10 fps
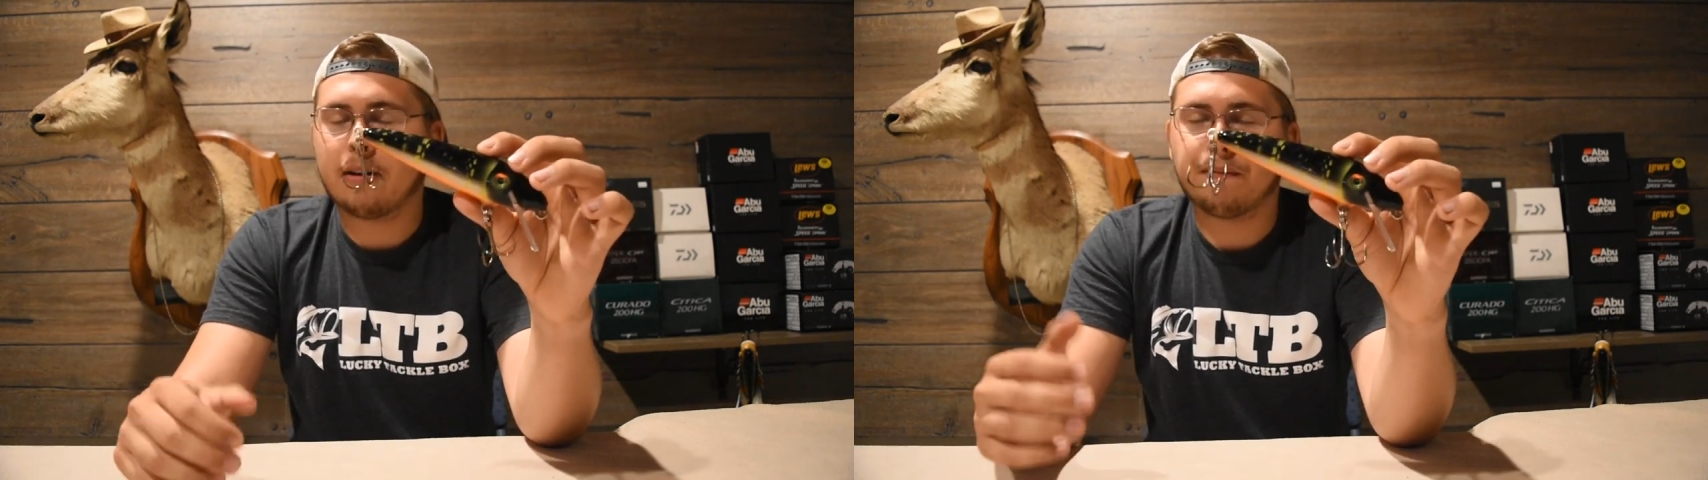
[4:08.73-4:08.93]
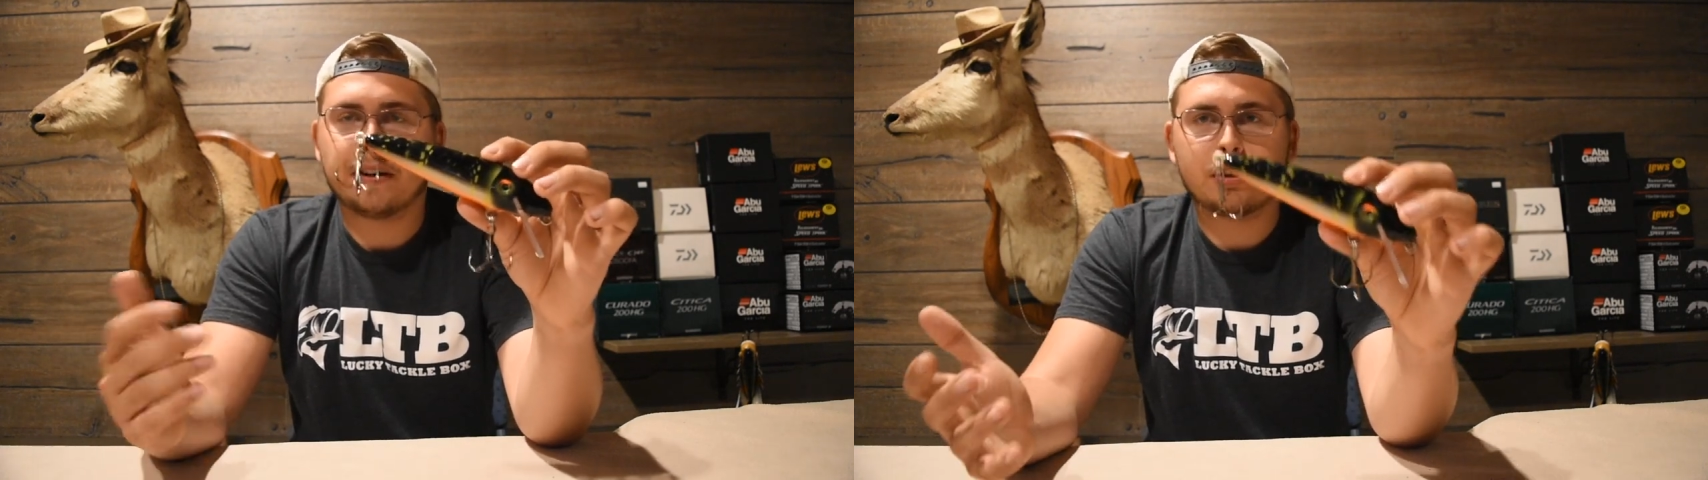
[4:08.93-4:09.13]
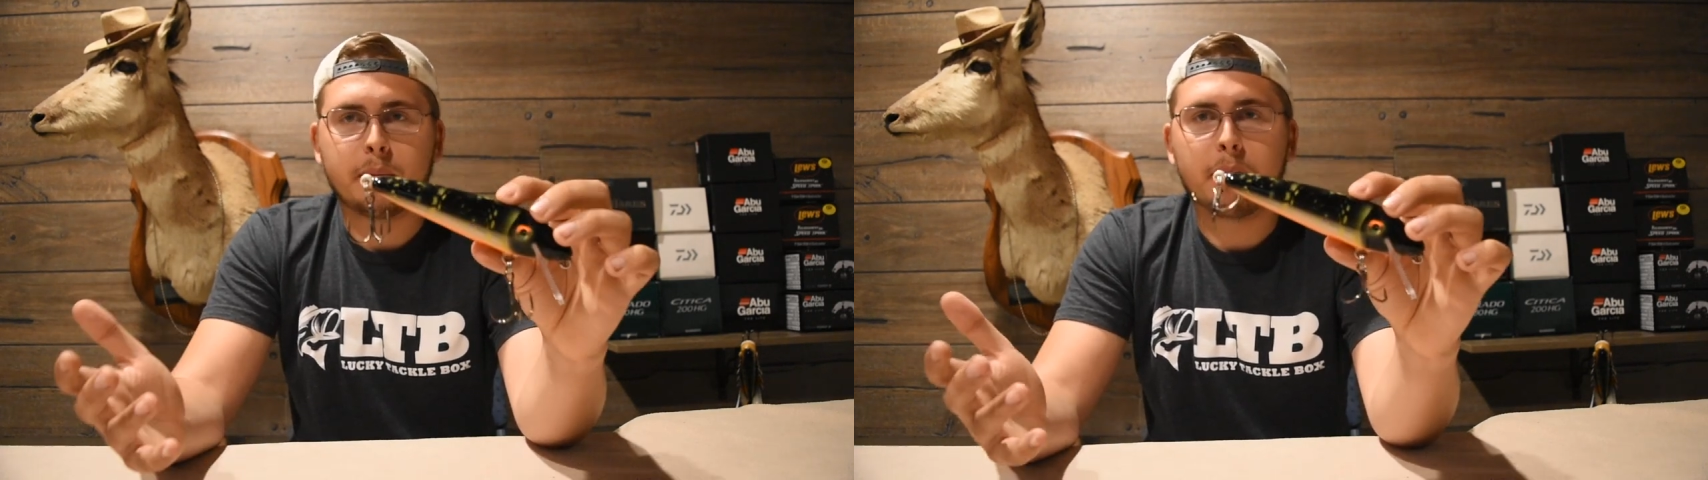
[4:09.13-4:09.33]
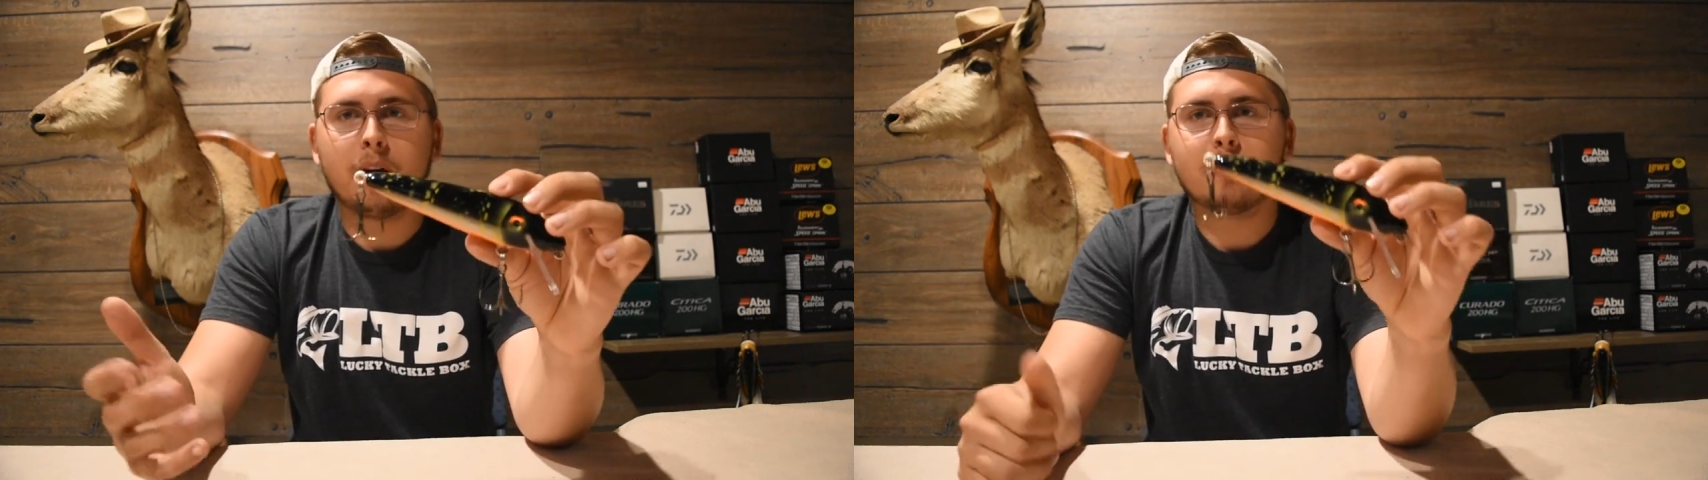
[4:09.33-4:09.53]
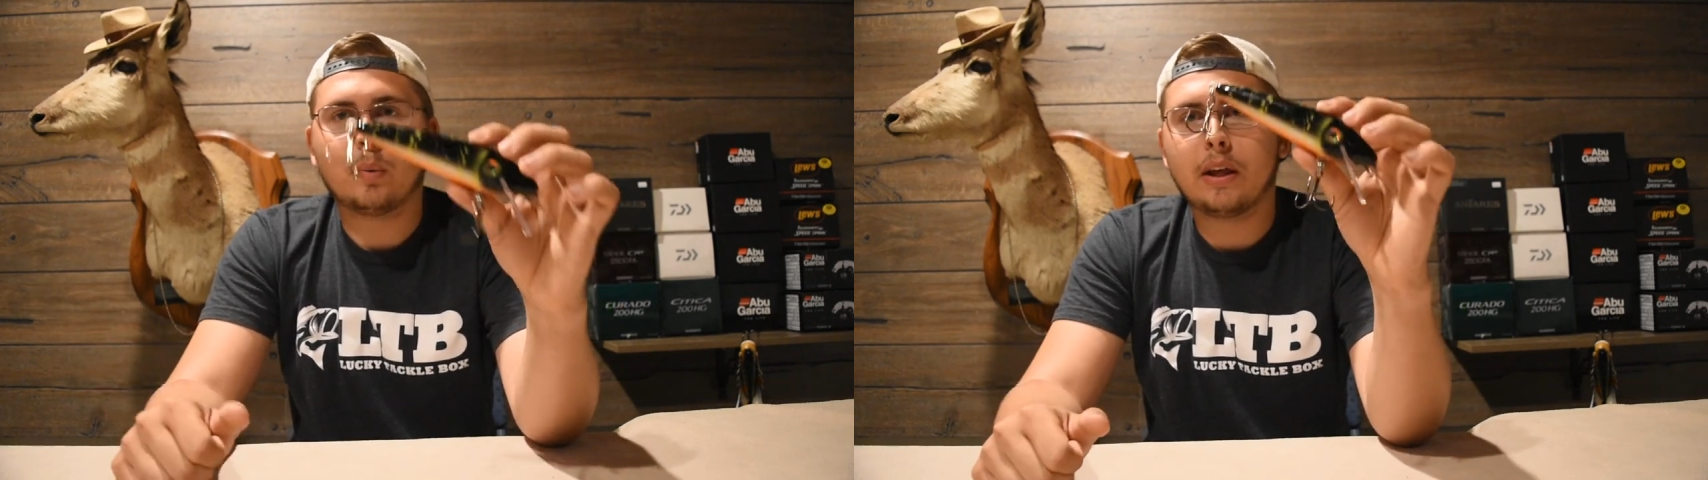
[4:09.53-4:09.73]
You can fish them
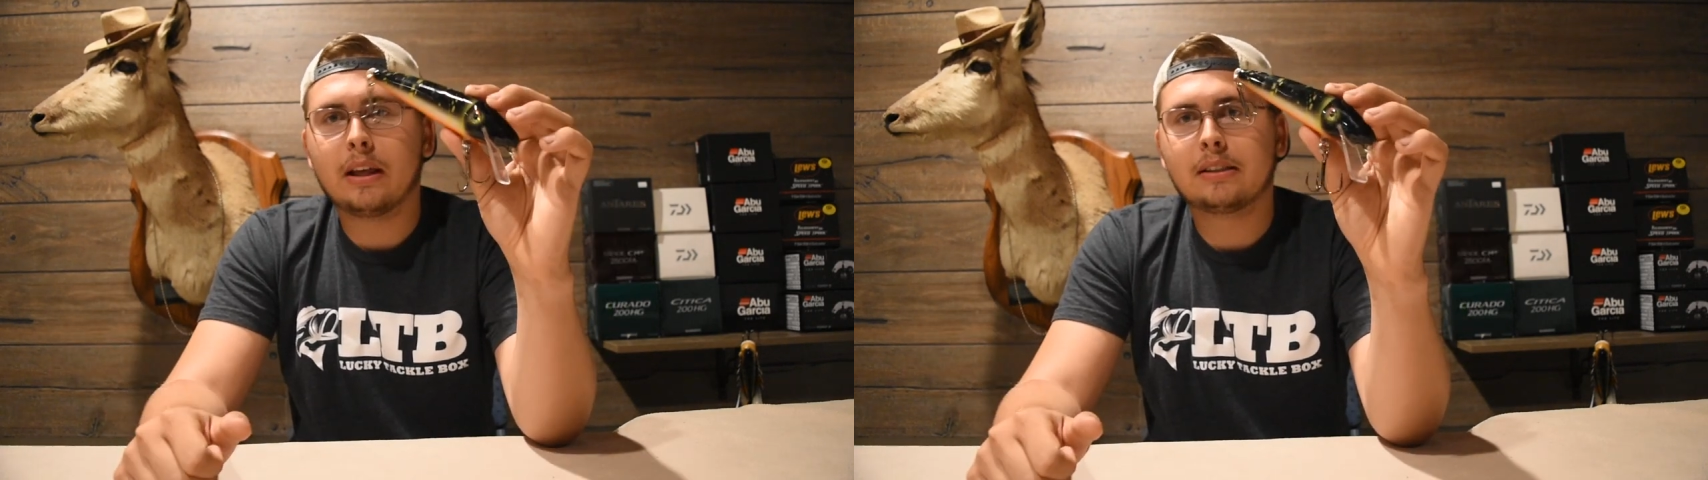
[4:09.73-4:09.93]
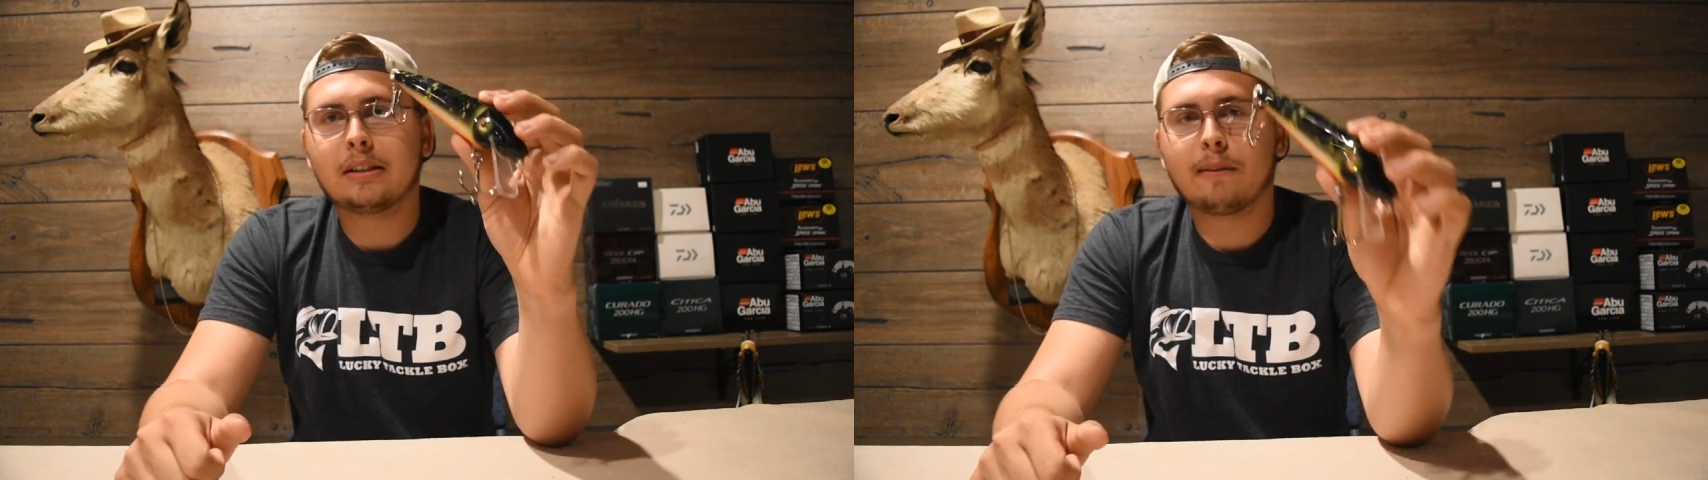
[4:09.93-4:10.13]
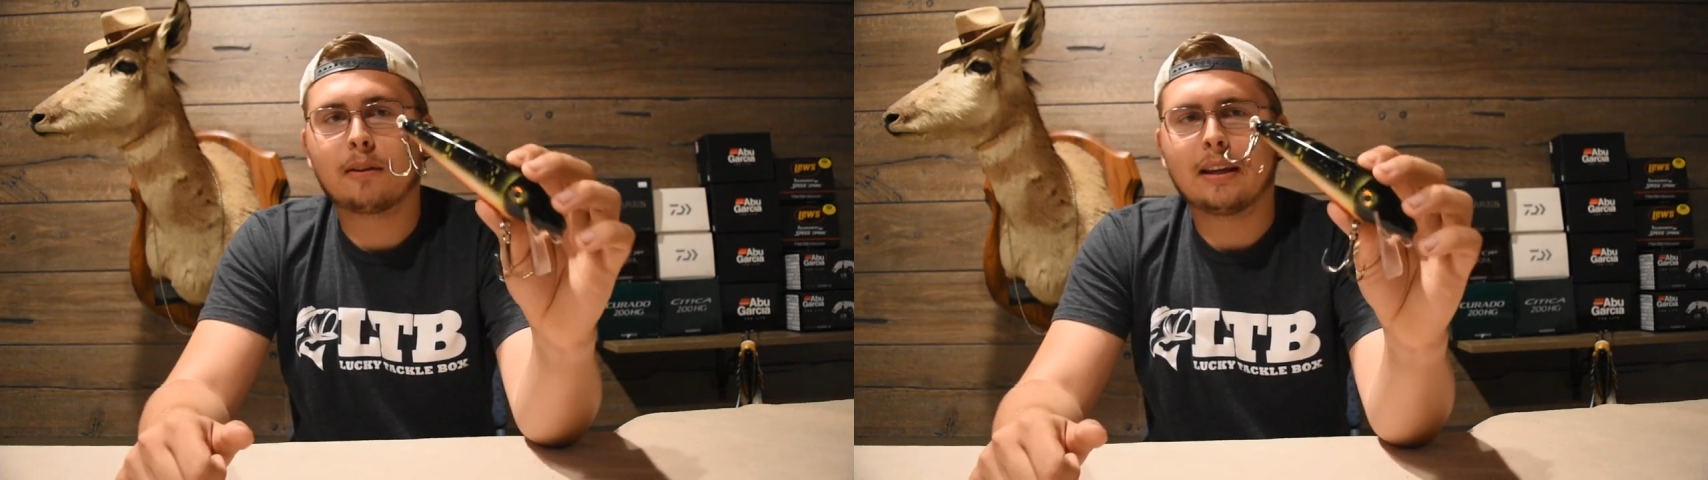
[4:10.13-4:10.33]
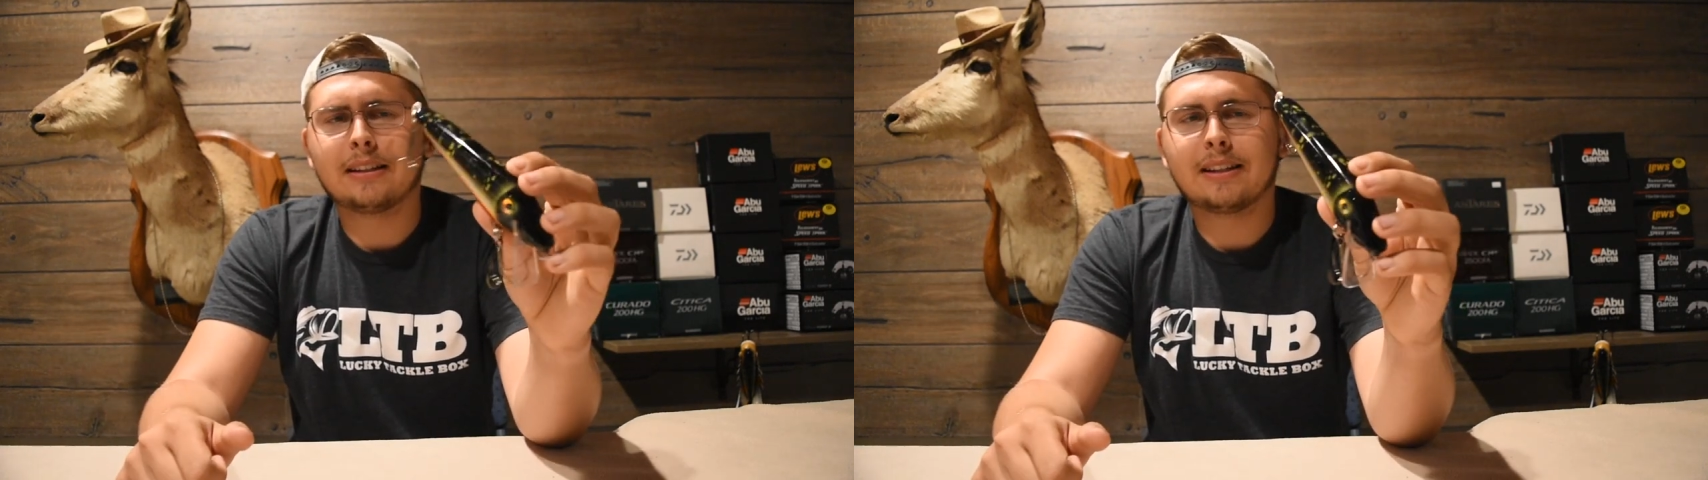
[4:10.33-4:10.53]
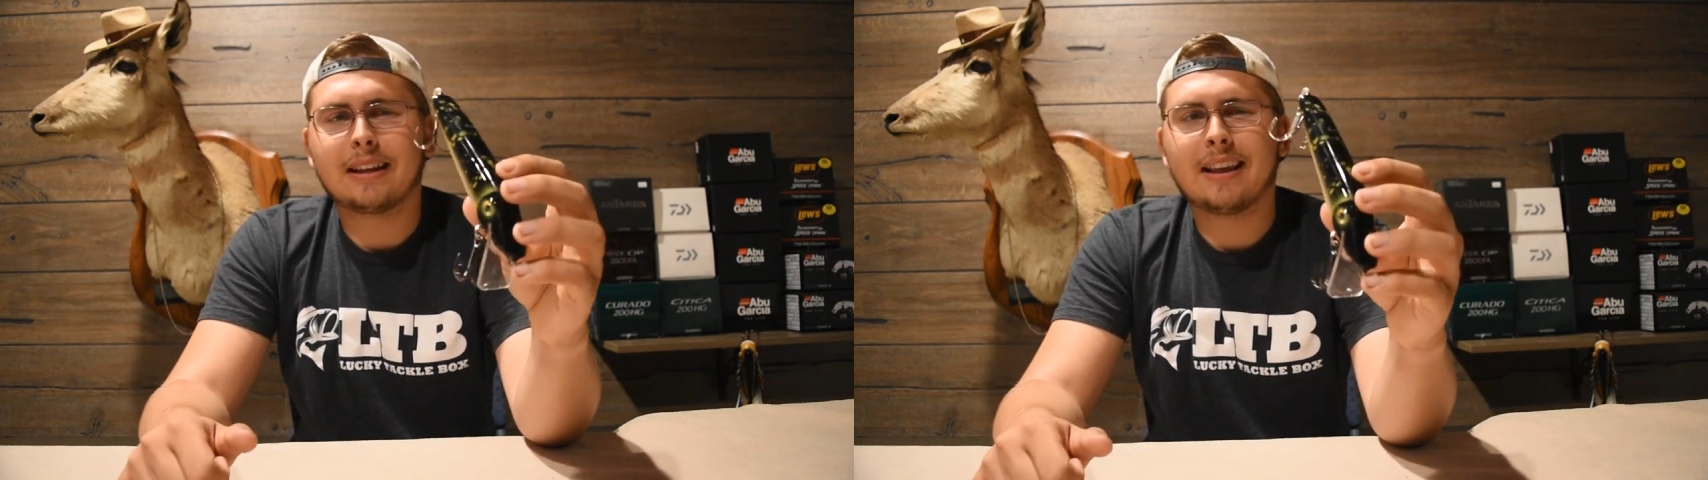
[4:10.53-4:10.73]
above weeds, different
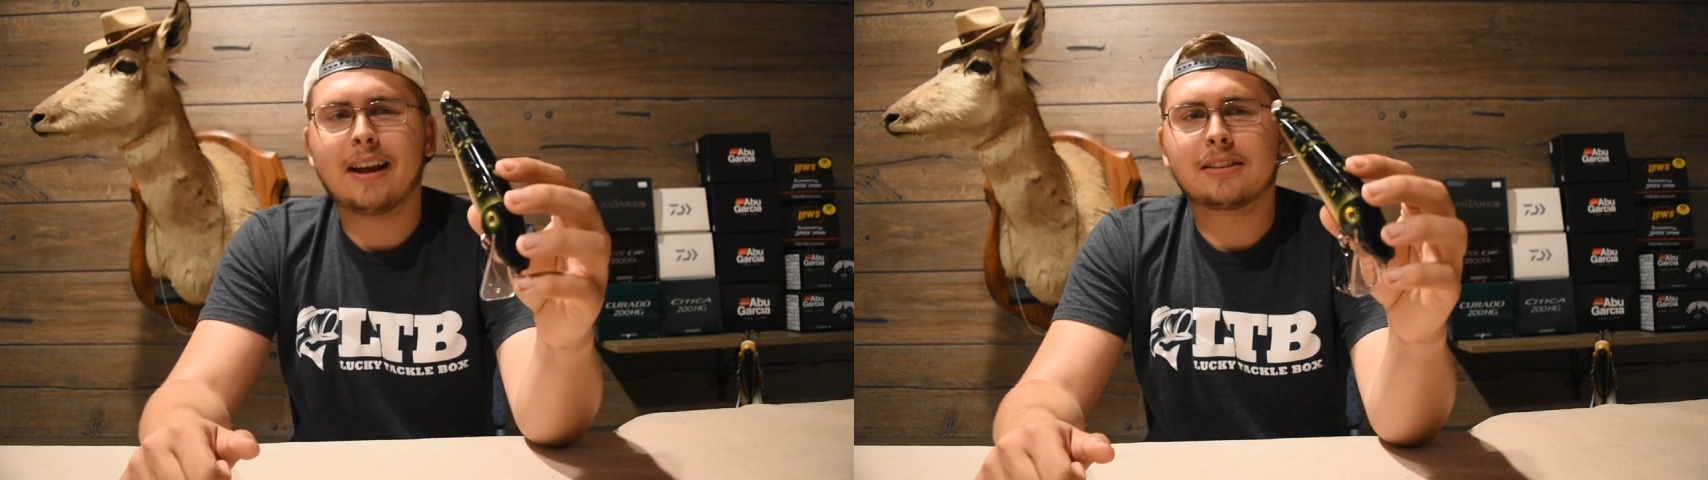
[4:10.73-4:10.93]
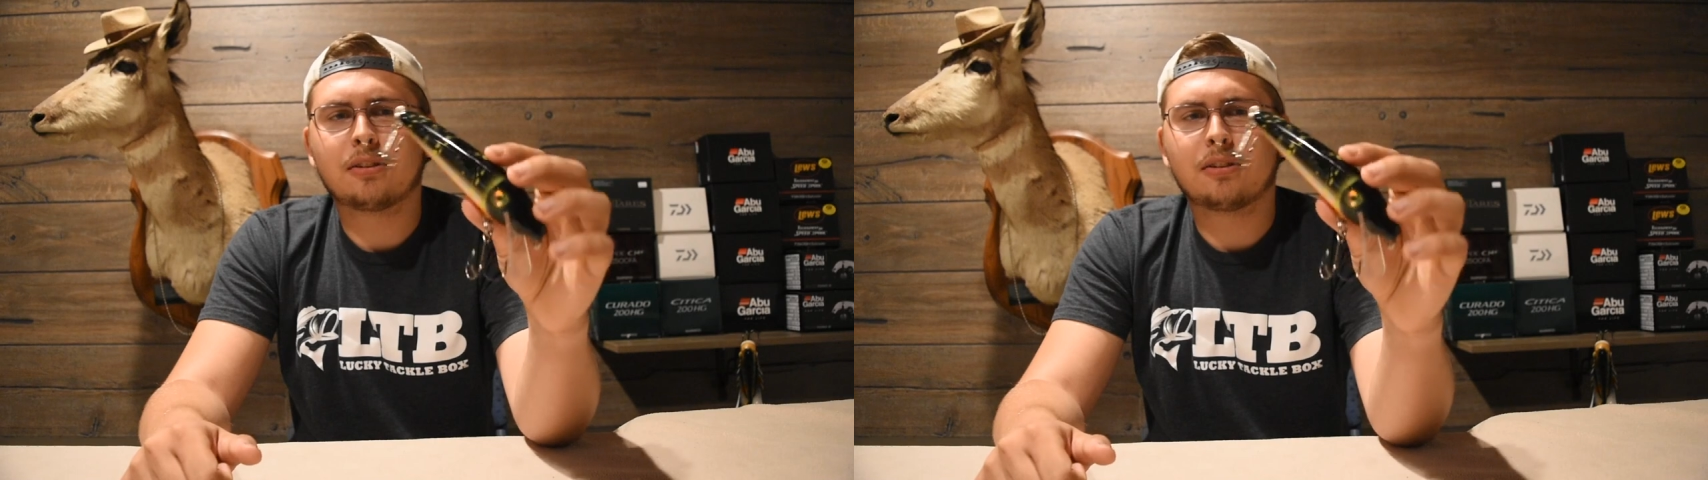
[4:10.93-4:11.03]
things like that.